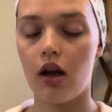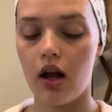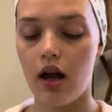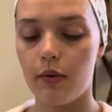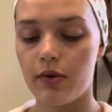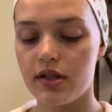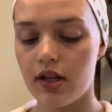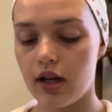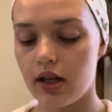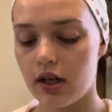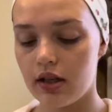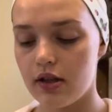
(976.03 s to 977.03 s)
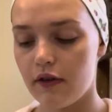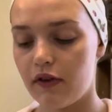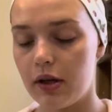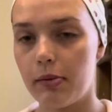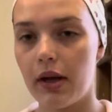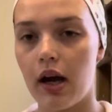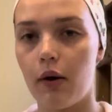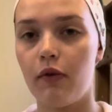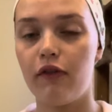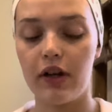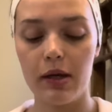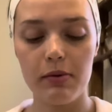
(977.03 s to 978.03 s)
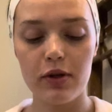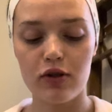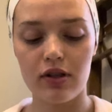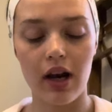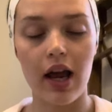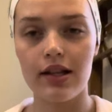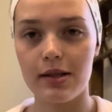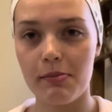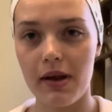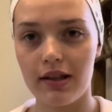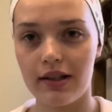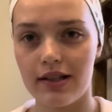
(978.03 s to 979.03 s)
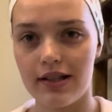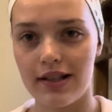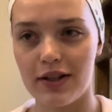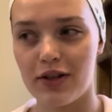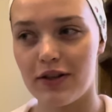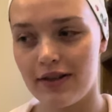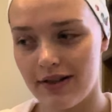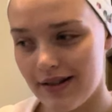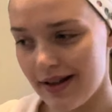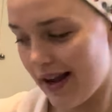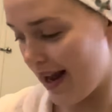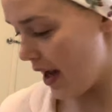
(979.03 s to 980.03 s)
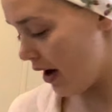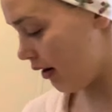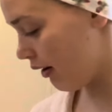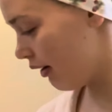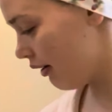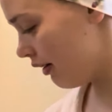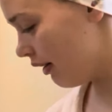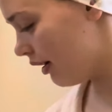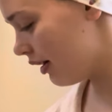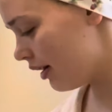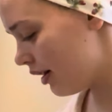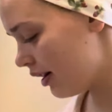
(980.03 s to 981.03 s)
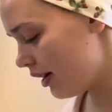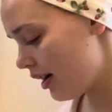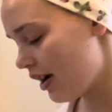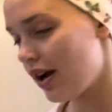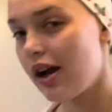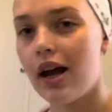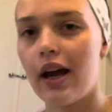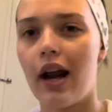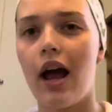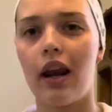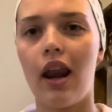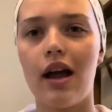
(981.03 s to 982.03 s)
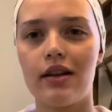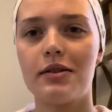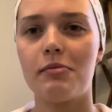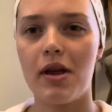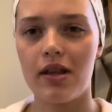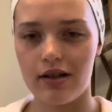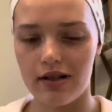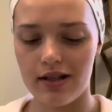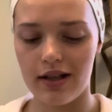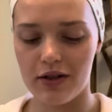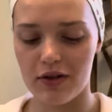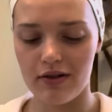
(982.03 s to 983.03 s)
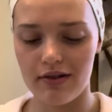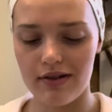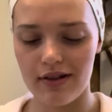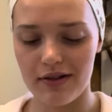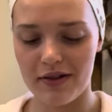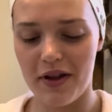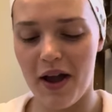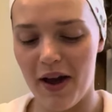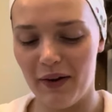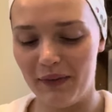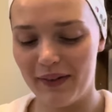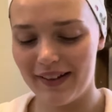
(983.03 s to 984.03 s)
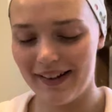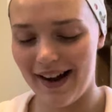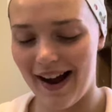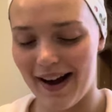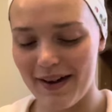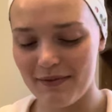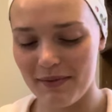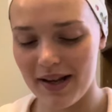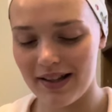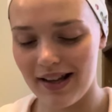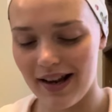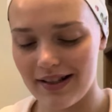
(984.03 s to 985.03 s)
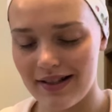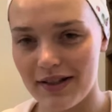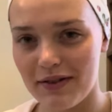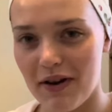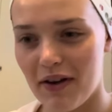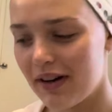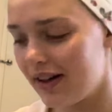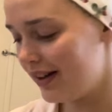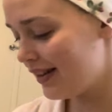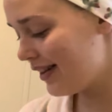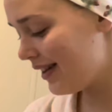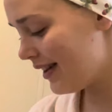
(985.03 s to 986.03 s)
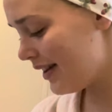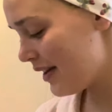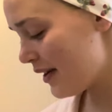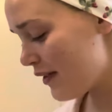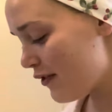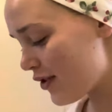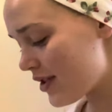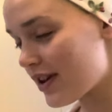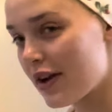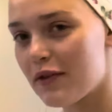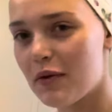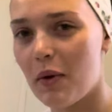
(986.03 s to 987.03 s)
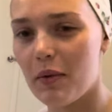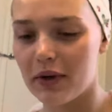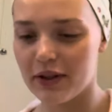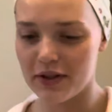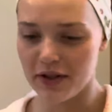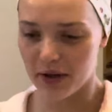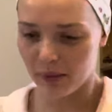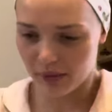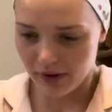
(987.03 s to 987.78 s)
I was saying to Phoebe how Phoebe doesn't like to make the decisions. And I like to make the decisions, so I've made the itinerary for today for what we're going to do.